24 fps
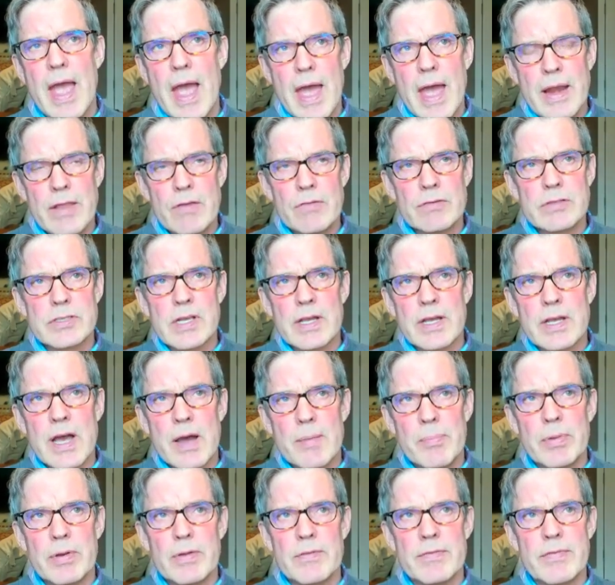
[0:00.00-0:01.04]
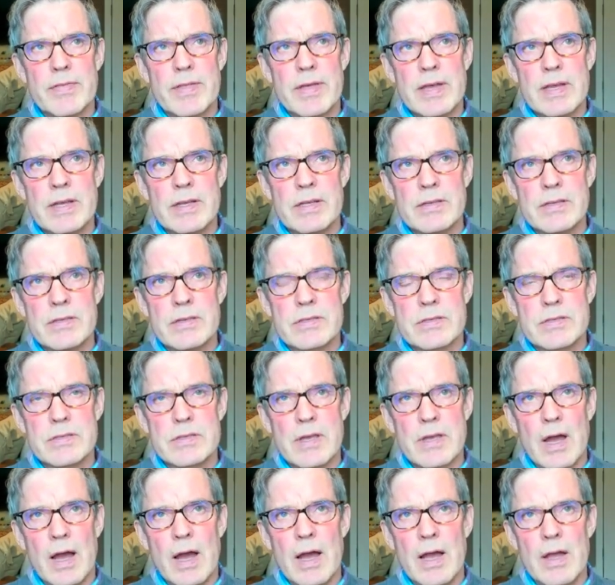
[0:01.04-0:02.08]
there was a couple of things
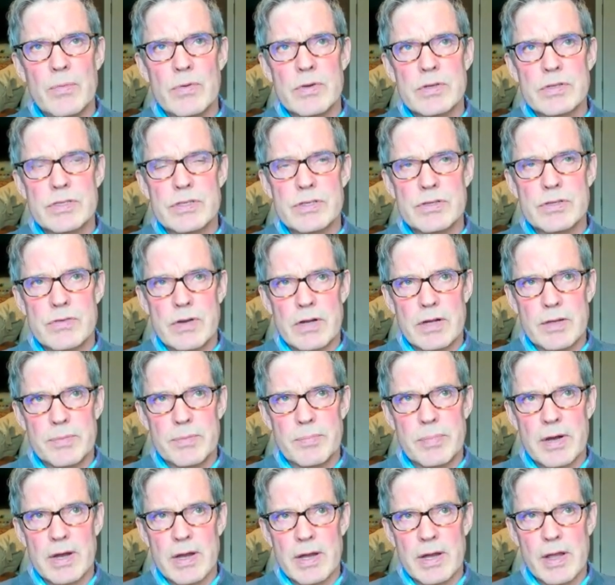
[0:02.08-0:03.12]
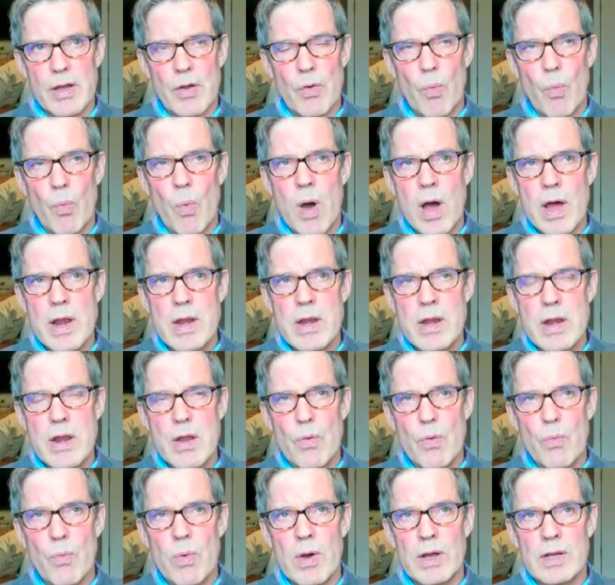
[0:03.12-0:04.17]
I was struck by. One
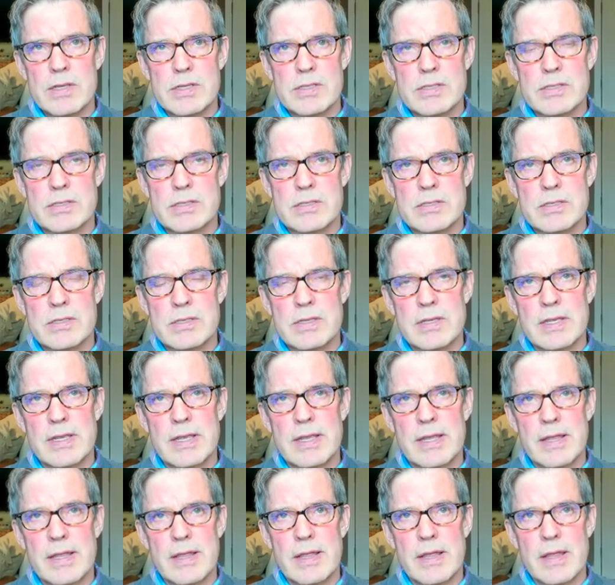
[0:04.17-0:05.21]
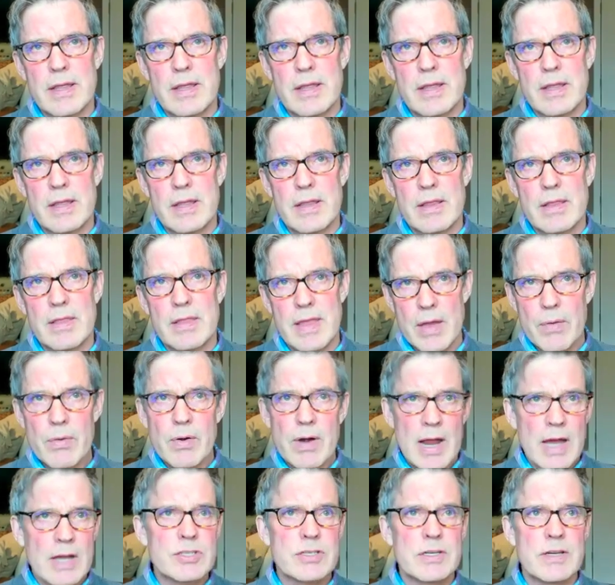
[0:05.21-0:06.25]
was they were
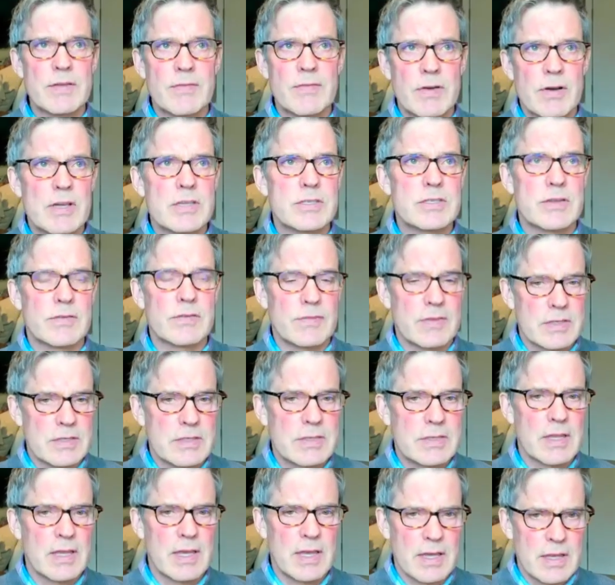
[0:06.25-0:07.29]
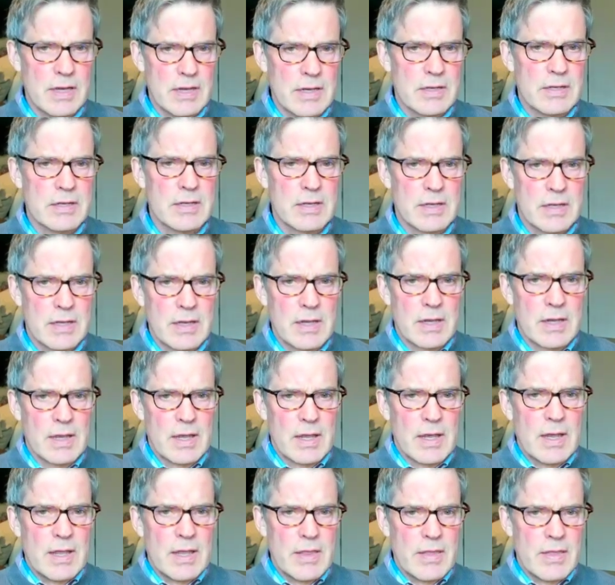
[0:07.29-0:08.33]
actually very sophisticated.
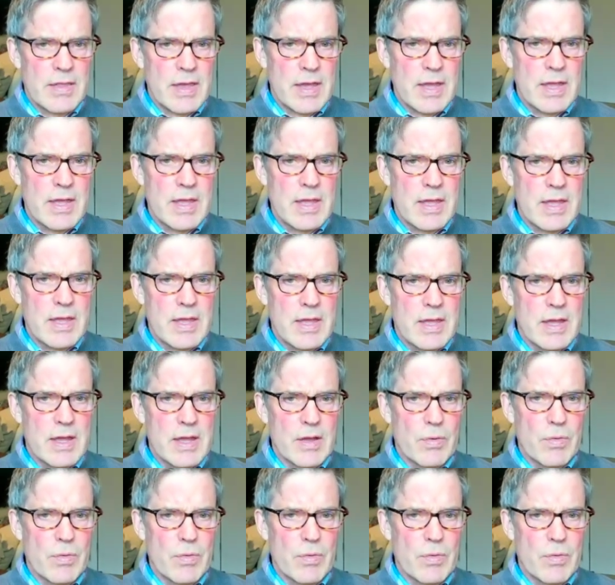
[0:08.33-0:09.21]
They